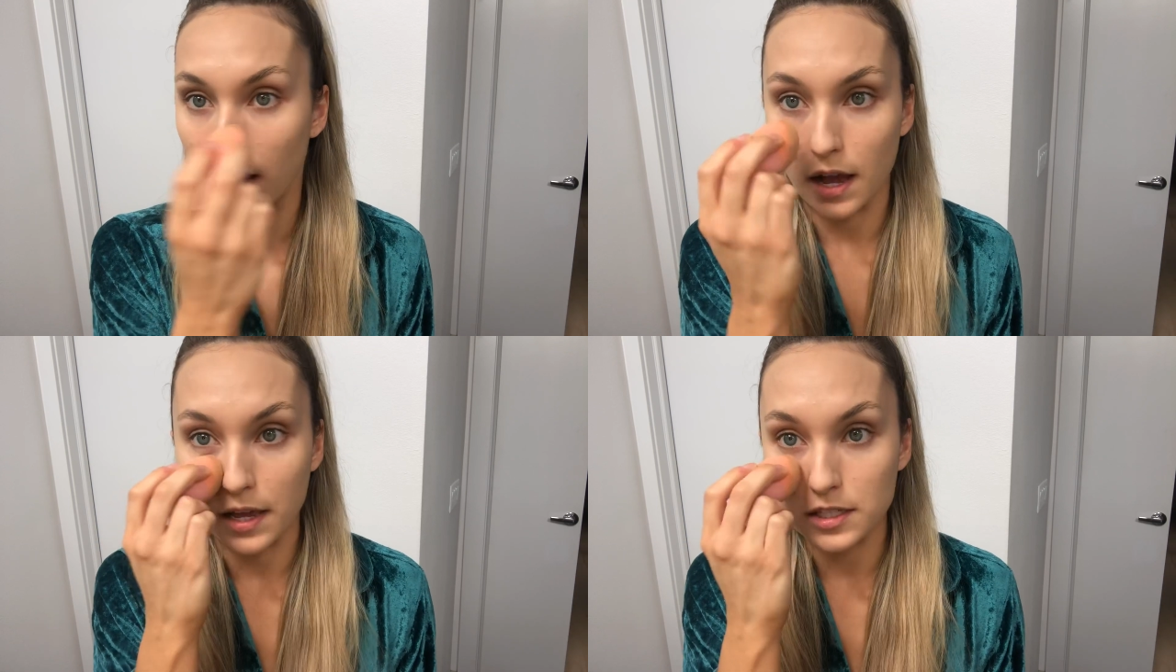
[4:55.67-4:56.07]

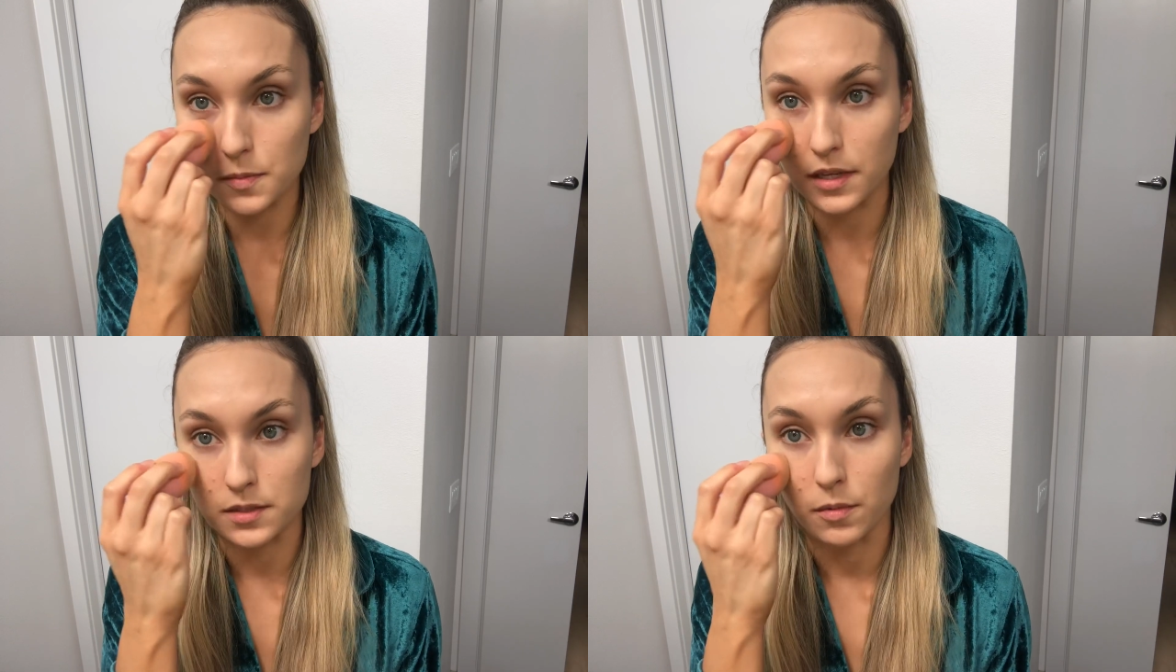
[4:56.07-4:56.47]
eyes
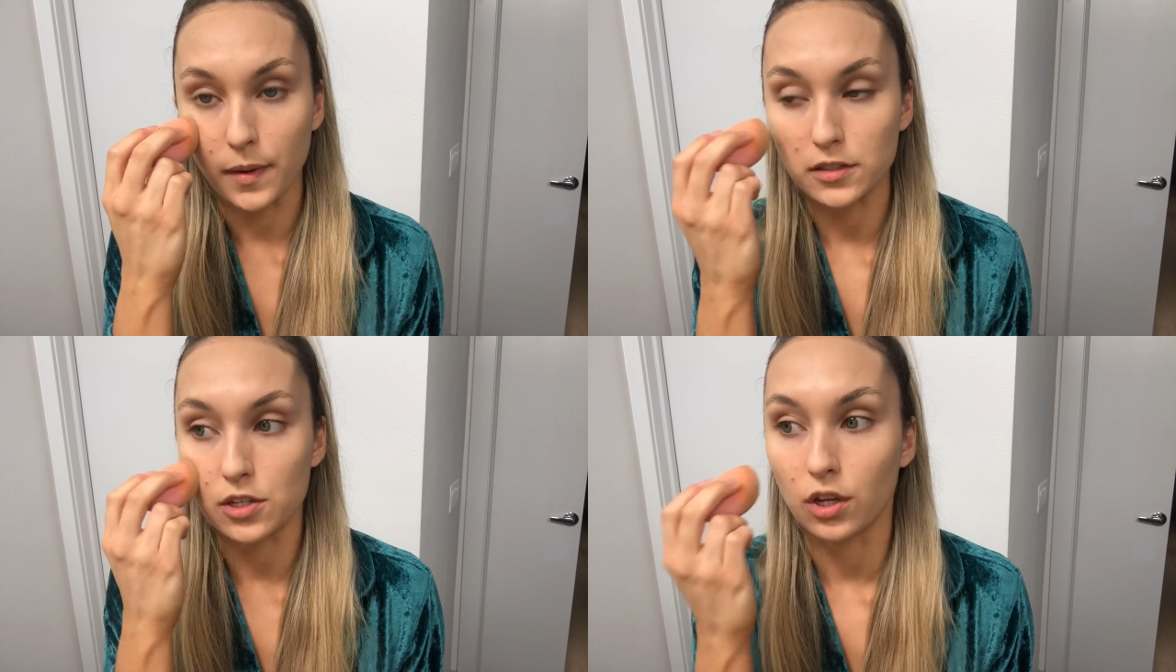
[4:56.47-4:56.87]
because I'm
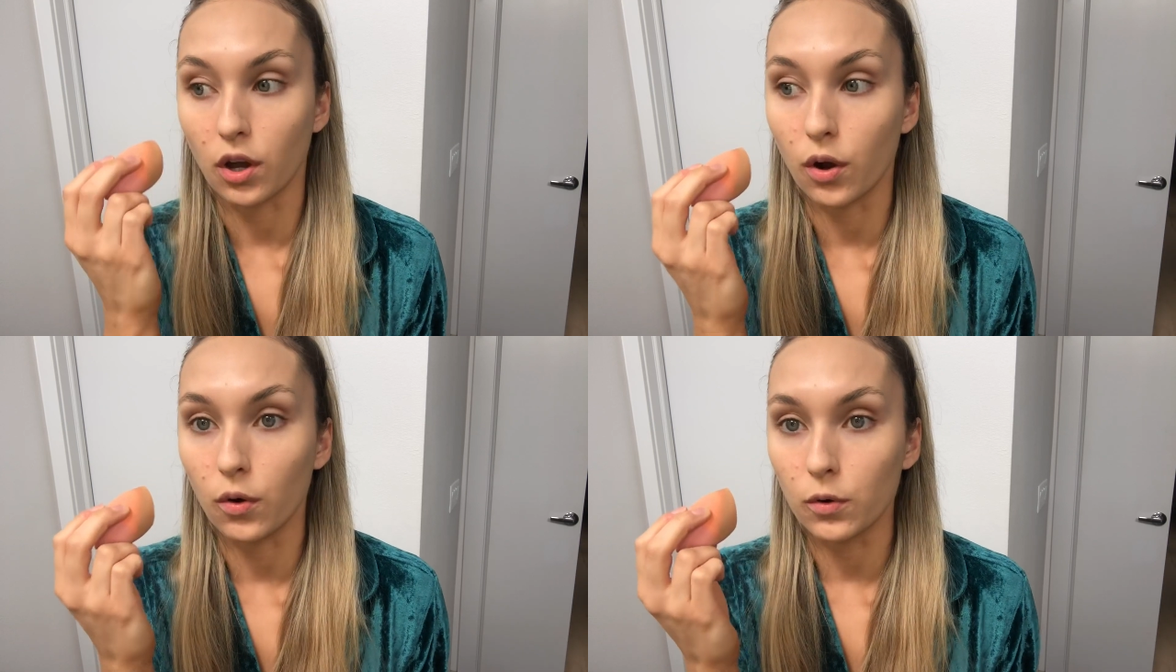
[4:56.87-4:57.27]
about to
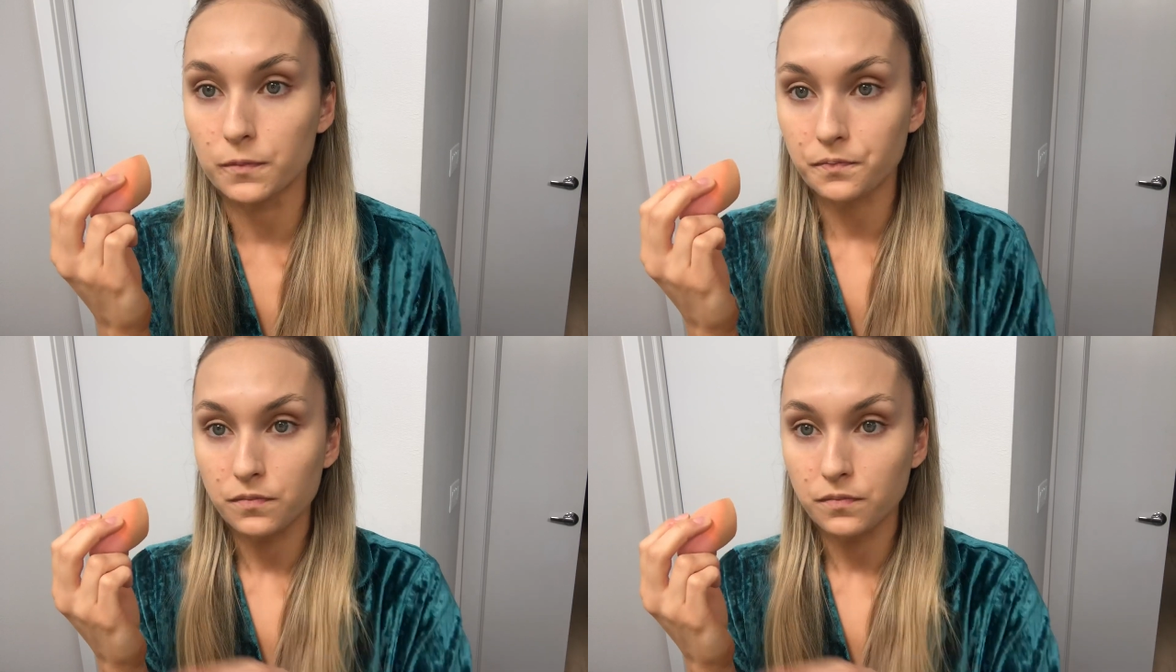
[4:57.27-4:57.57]
go